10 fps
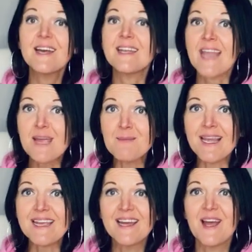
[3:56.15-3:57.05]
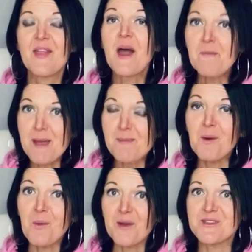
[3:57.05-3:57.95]
Namely, that people
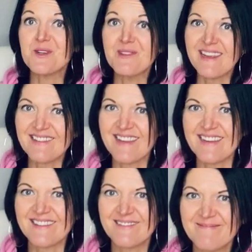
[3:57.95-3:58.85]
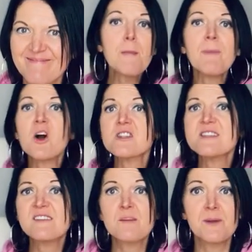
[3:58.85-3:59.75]
won't do these things.
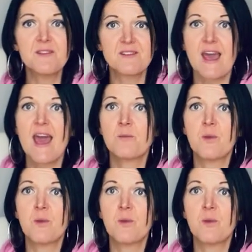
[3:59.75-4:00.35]
Participants can